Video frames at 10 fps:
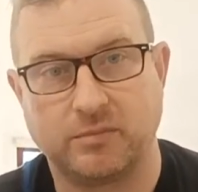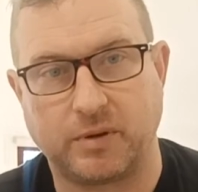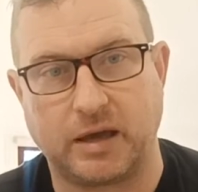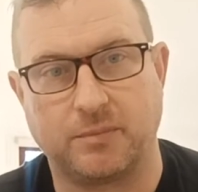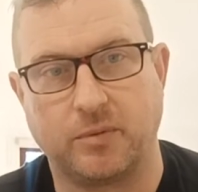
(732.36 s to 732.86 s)

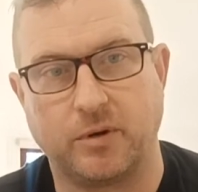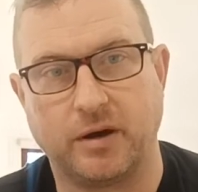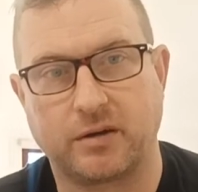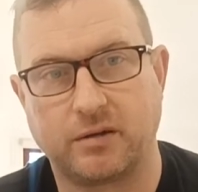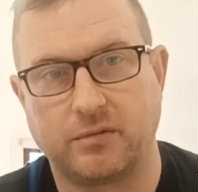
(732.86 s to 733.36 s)

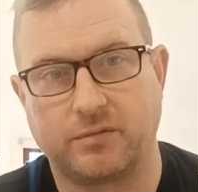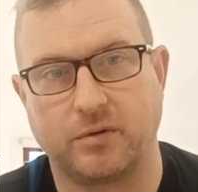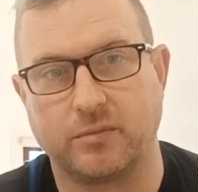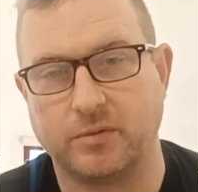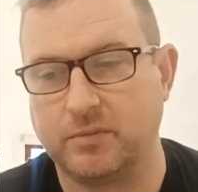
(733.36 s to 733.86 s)
paperwork
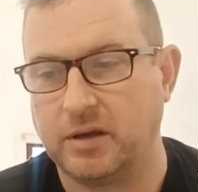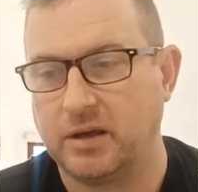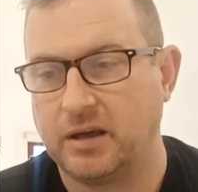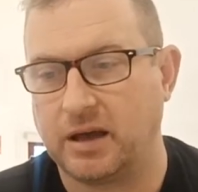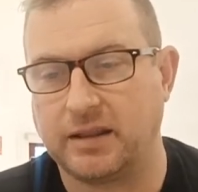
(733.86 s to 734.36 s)
from them,
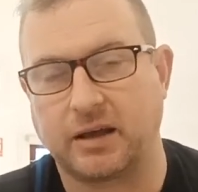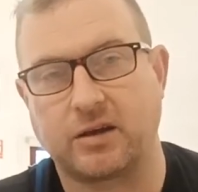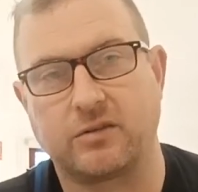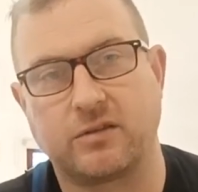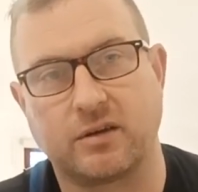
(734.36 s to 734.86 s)
and that
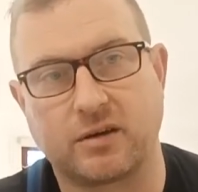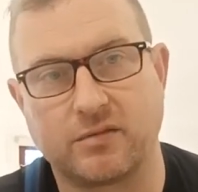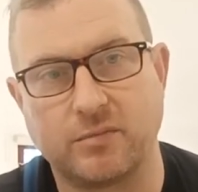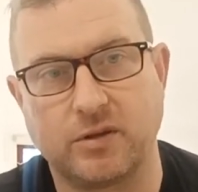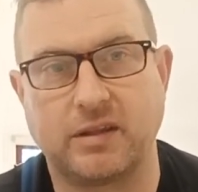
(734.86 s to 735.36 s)
goes to the
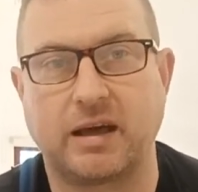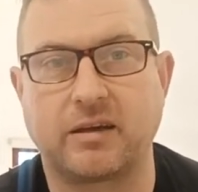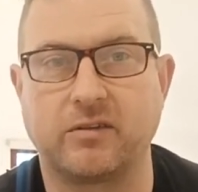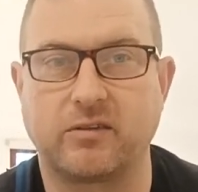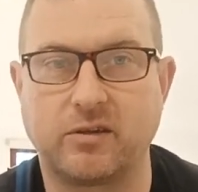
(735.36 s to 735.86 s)
government, that
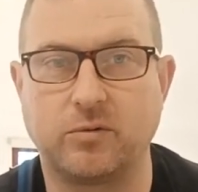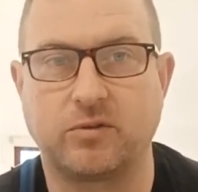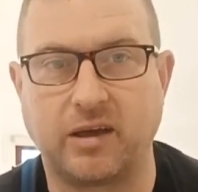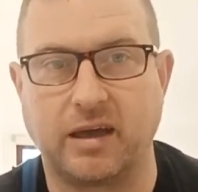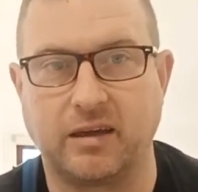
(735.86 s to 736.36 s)
can still
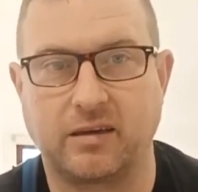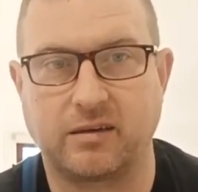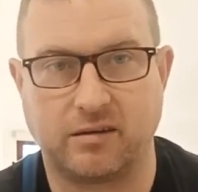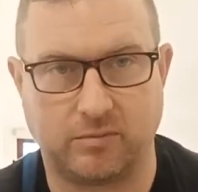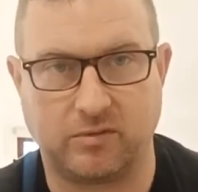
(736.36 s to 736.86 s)

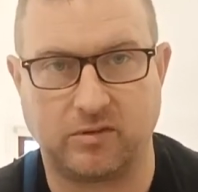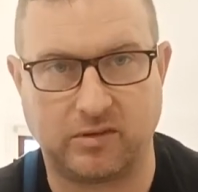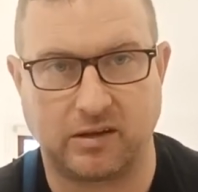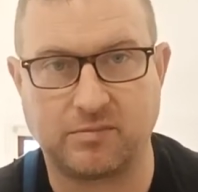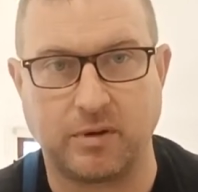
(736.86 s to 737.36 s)
take up to
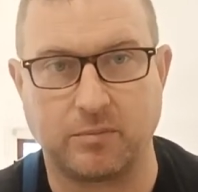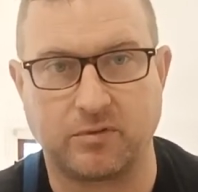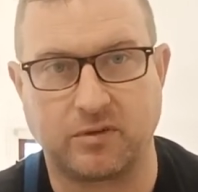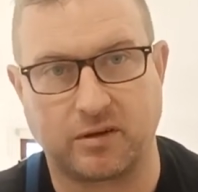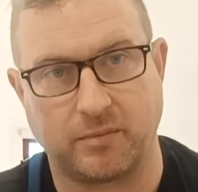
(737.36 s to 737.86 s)
6
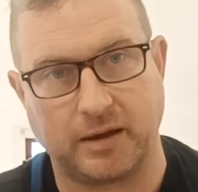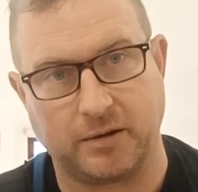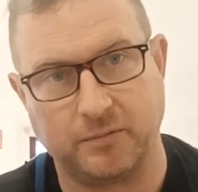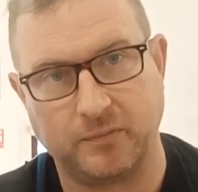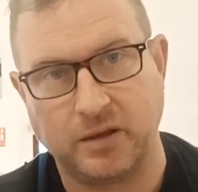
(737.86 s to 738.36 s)
months to come
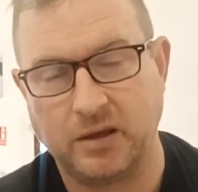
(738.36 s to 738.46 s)
out.